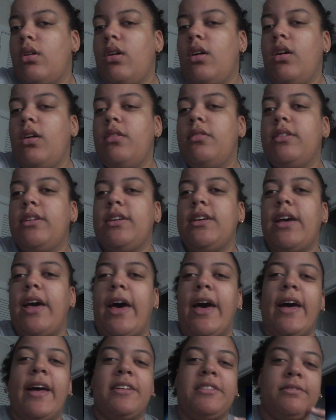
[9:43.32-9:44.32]
Oh
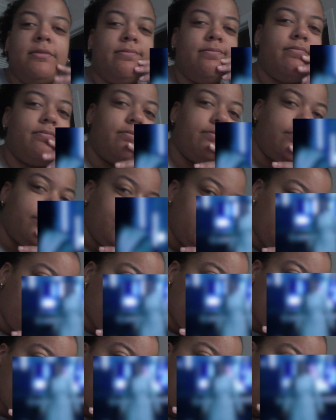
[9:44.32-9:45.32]
God. Nothing less from
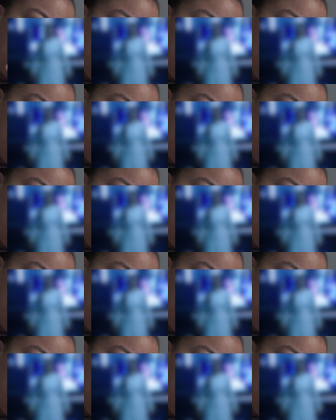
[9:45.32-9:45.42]
you.